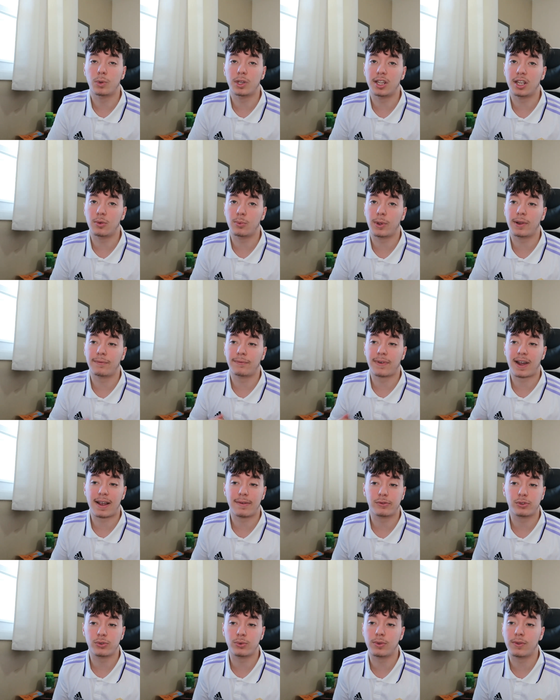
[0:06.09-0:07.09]
We did win
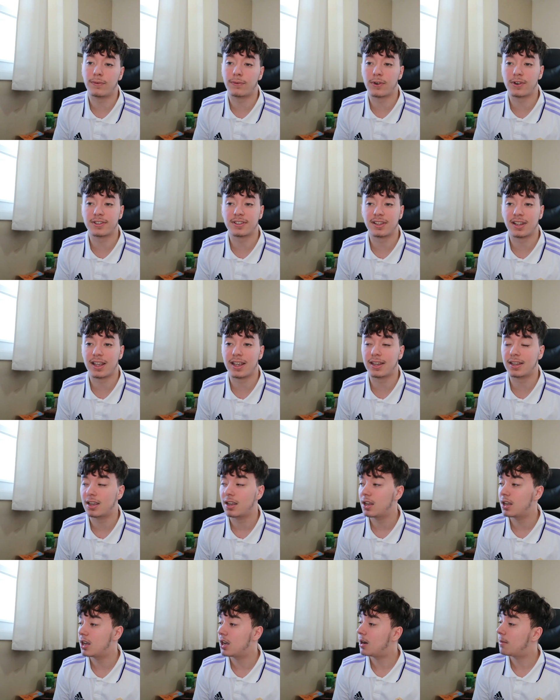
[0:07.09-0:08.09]
5-2 the first leg,